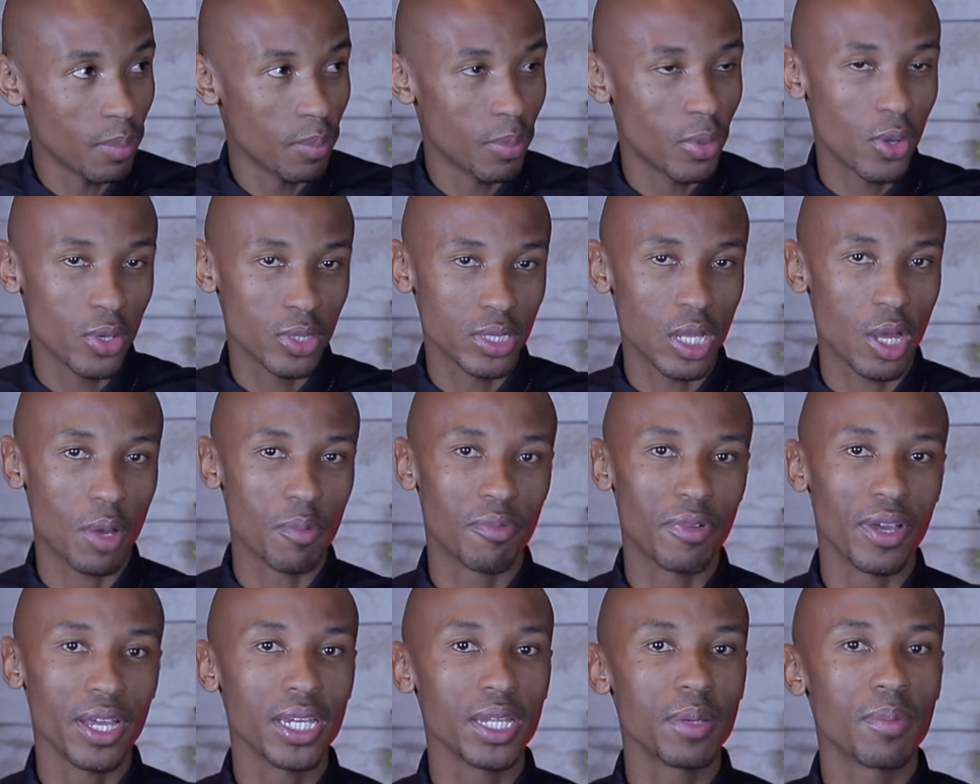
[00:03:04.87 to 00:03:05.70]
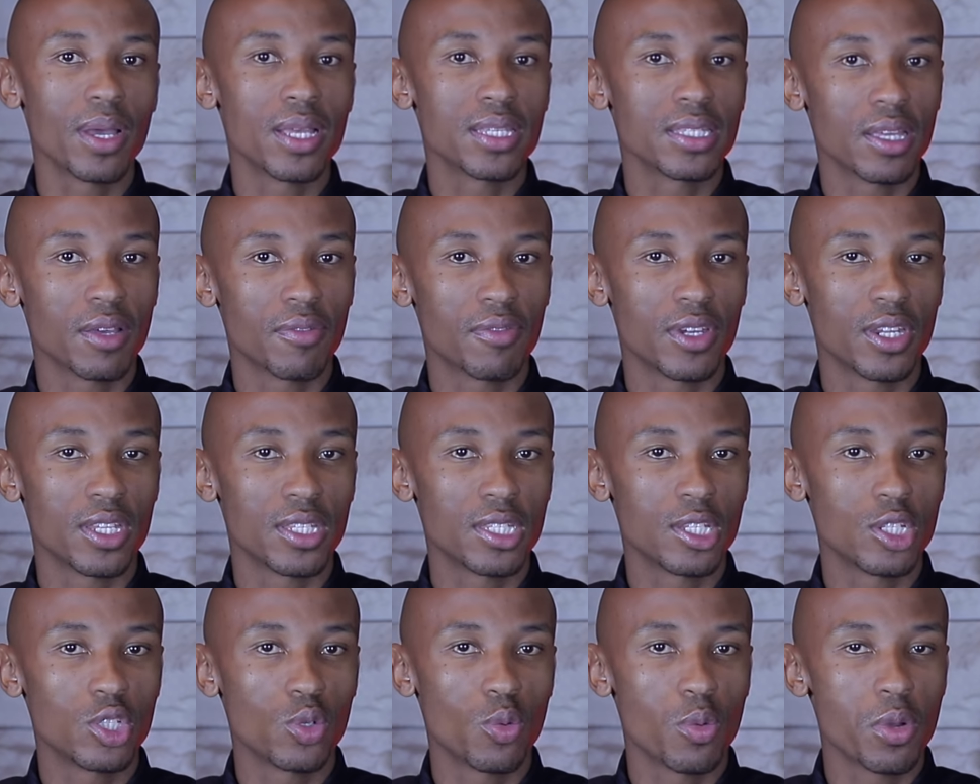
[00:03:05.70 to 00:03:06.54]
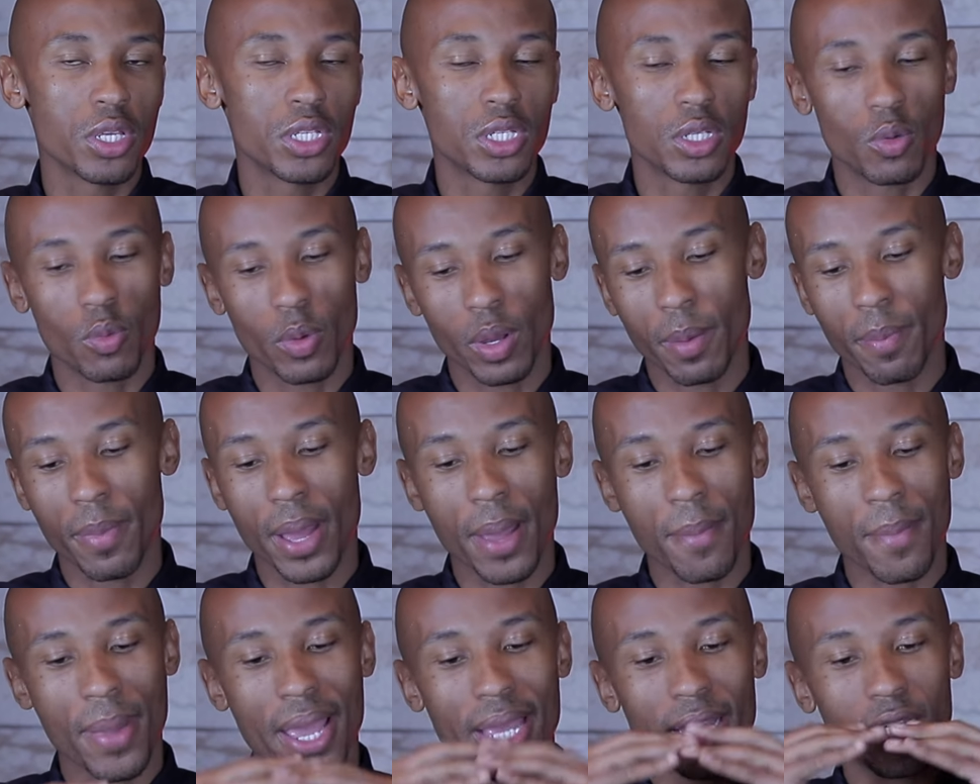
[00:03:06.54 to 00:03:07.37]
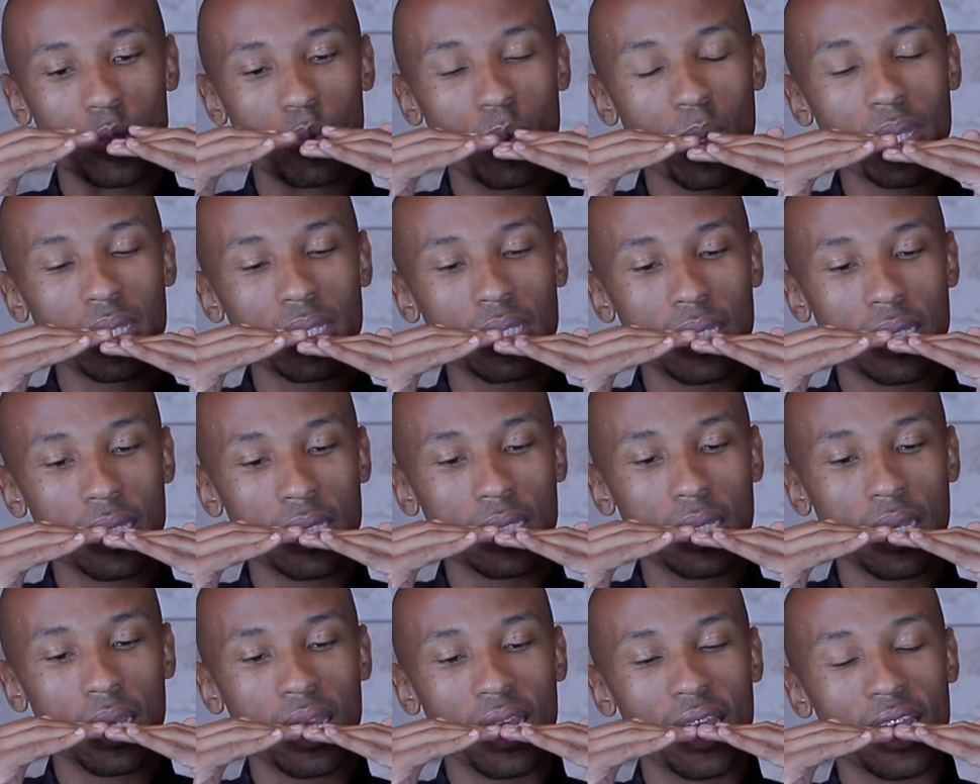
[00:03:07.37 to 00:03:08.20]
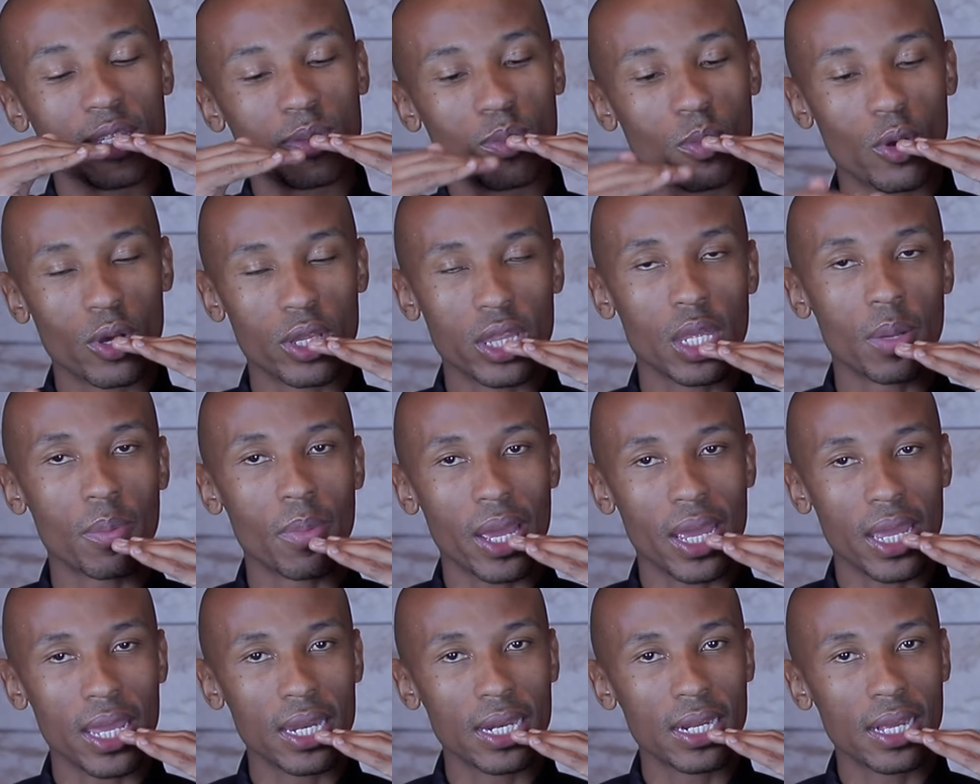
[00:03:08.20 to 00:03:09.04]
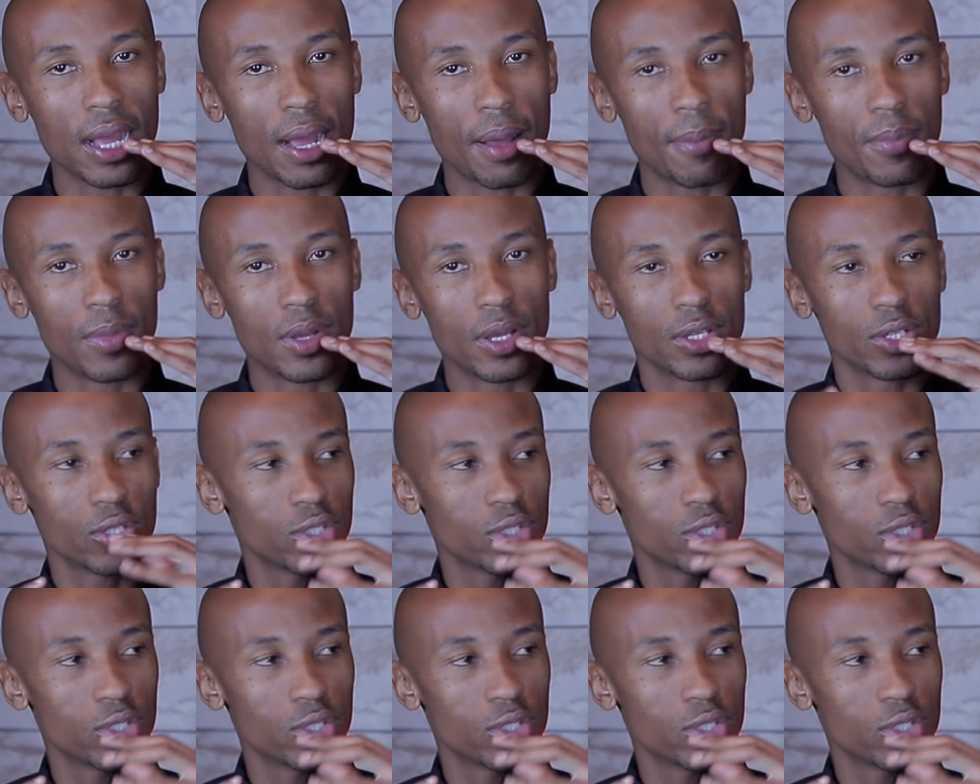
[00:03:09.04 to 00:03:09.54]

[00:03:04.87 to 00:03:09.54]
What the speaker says: Because now I'm finding myself in a situation whereby my expenses is more than my income.